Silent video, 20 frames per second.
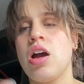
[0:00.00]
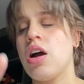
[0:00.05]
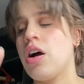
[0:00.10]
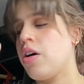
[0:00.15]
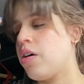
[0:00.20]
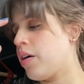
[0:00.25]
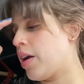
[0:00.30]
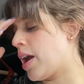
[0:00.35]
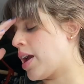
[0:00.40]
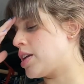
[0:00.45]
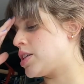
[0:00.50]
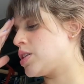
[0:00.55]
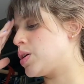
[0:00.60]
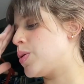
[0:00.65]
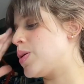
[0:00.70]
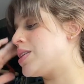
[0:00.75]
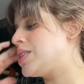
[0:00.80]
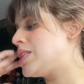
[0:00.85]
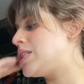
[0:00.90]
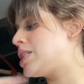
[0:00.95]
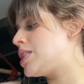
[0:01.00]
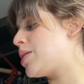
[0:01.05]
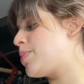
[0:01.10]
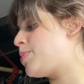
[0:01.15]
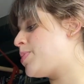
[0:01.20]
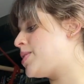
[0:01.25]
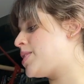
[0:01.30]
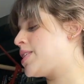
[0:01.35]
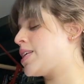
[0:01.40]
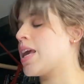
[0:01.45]
Okay, so it's
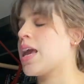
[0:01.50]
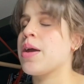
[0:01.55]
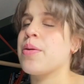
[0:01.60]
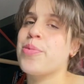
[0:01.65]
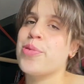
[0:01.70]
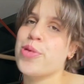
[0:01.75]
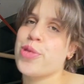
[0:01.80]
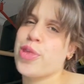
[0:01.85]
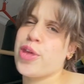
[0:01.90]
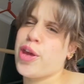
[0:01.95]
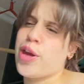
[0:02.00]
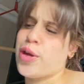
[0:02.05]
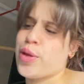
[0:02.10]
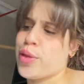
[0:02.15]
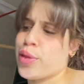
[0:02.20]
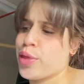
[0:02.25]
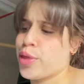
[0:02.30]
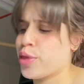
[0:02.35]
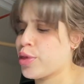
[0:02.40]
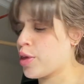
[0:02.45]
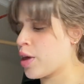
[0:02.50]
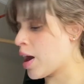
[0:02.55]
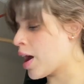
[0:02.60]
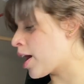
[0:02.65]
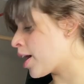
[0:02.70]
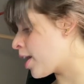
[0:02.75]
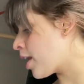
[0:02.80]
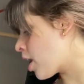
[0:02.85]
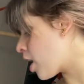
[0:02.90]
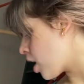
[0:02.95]
September 10th.
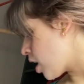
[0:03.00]
And